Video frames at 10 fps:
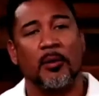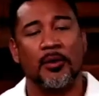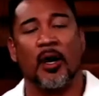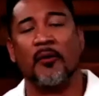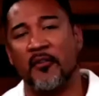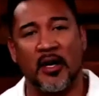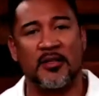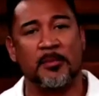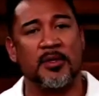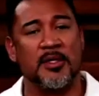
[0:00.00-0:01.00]
Rodolfo Vargas
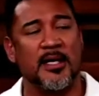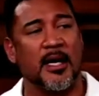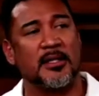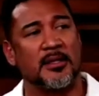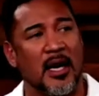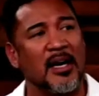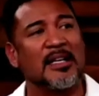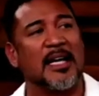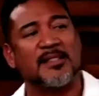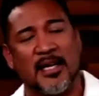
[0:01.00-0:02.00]
from Houston, Texas. Our
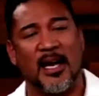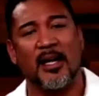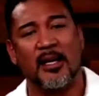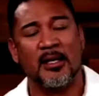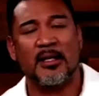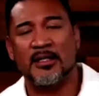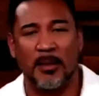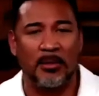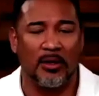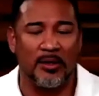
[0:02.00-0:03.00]
guest today,
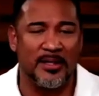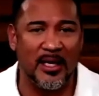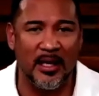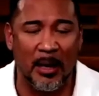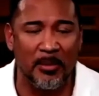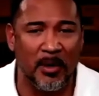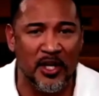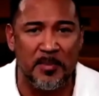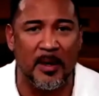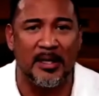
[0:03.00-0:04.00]
Sable Otey. I'm your money
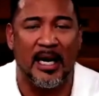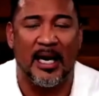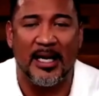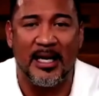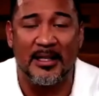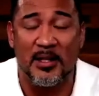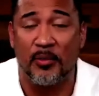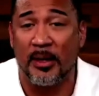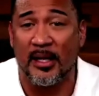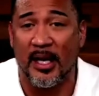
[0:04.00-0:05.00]
smart guy. And until
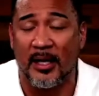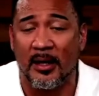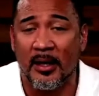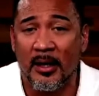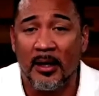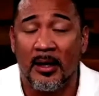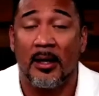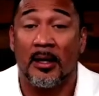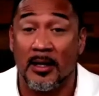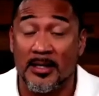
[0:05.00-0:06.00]
we meet again,
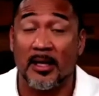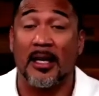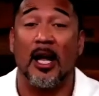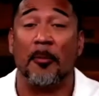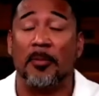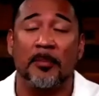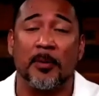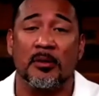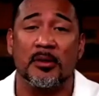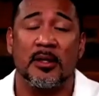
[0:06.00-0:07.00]
continue to help
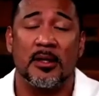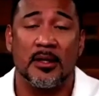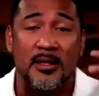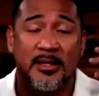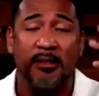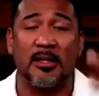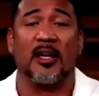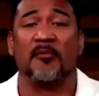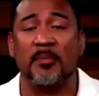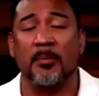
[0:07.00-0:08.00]
people, continue to
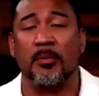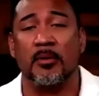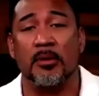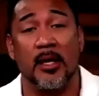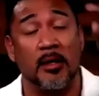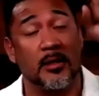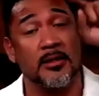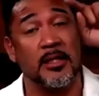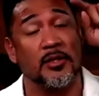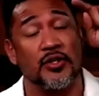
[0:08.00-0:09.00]
love people, and
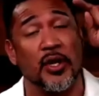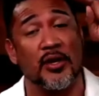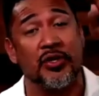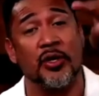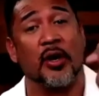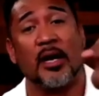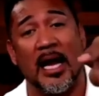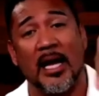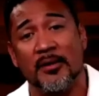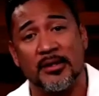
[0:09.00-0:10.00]
continue to change your
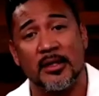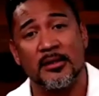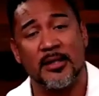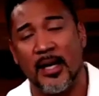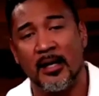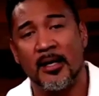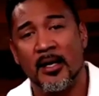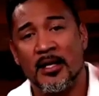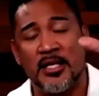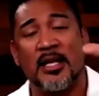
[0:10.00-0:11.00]
lives today.
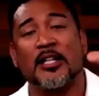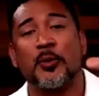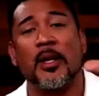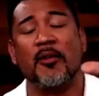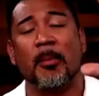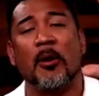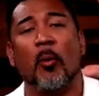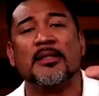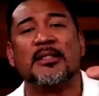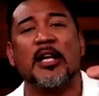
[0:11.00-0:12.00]
See you next week, everybody.
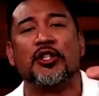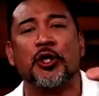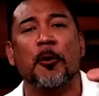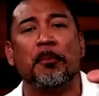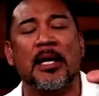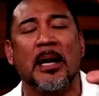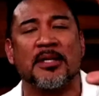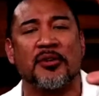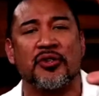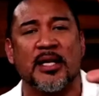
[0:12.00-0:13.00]
Wednesday, 2 p.m.
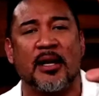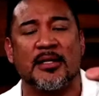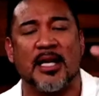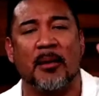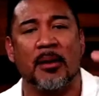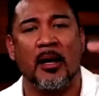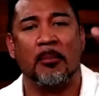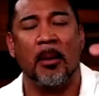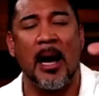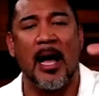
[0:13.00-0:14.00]
Central Standard Time.
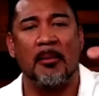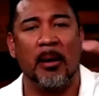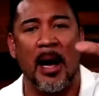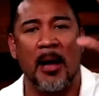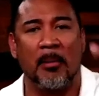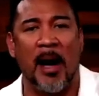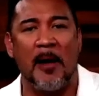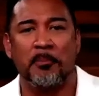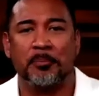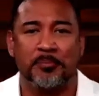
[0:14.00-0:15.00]
Bye bye. Bye bye. Bye
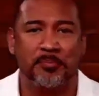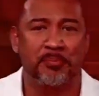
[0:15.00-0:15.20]
bye.